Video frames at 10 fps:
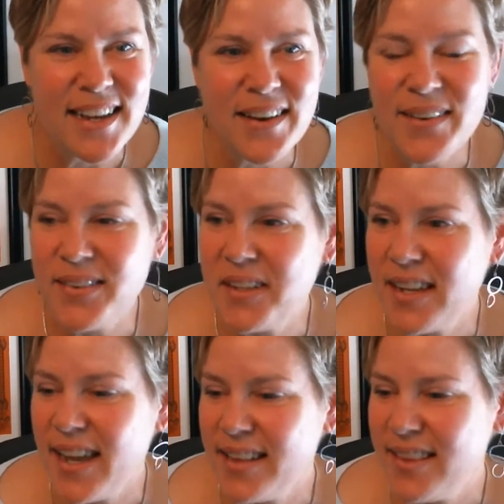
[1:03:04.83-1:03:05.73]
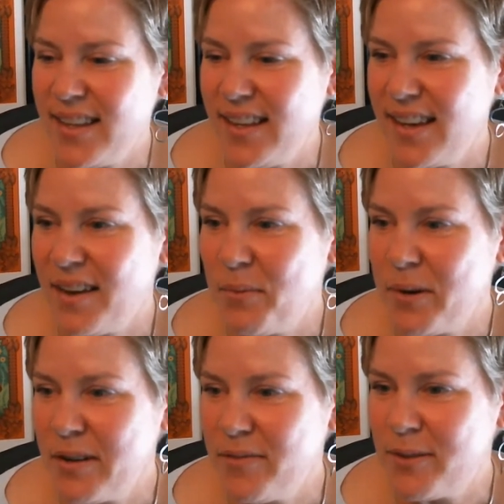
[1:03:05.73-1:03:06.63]
go look at the
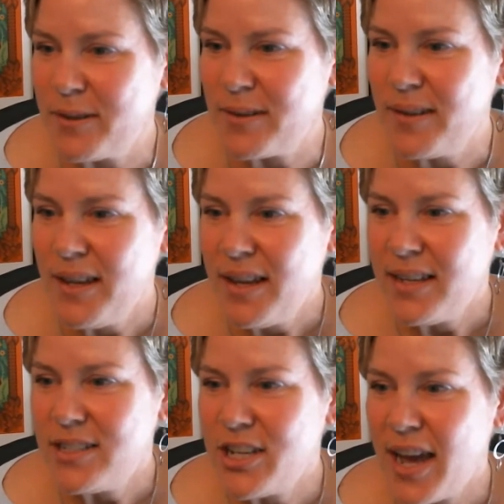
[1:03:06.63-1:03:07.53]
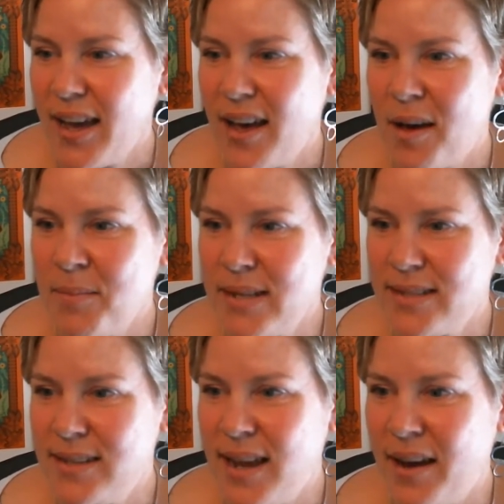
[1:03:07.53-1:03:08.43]
wonderful chat
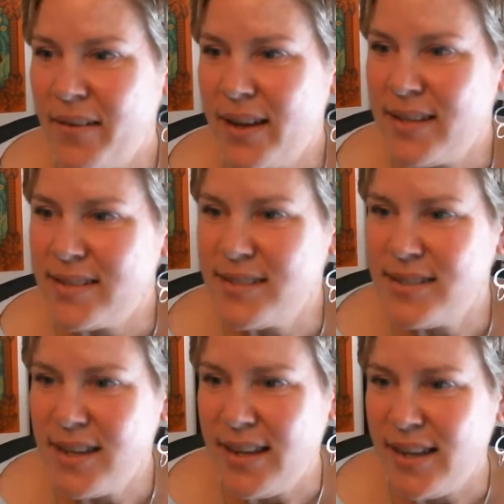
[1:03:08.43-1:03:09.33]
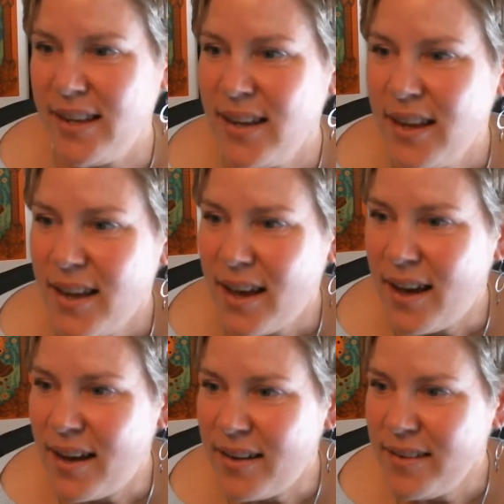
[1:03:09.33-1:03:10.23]
comments now and see
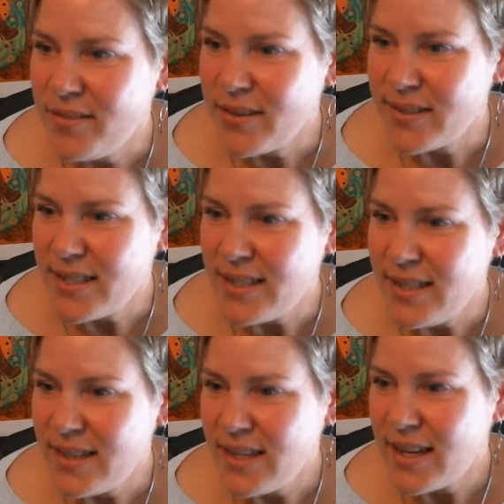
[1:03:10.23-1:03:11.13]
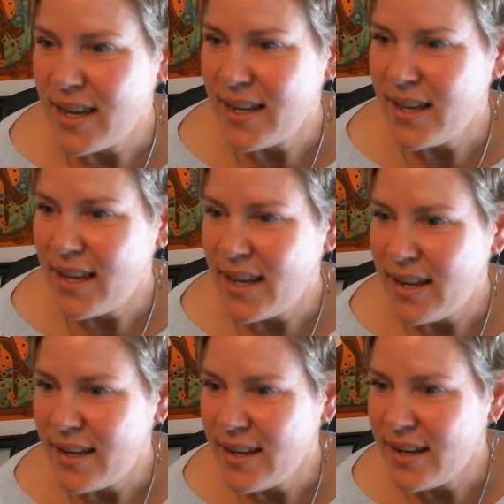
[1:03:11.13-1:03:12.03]
if there's anything I
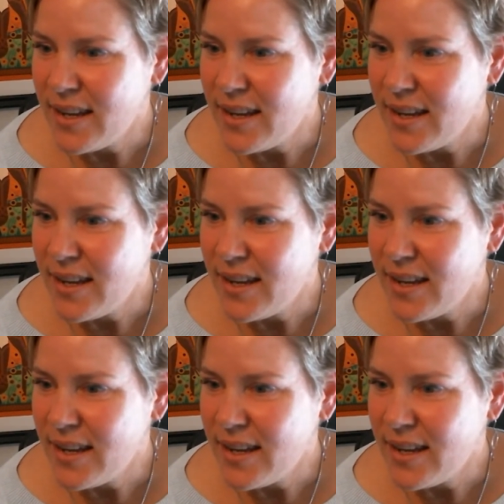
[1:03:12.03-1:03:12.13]
can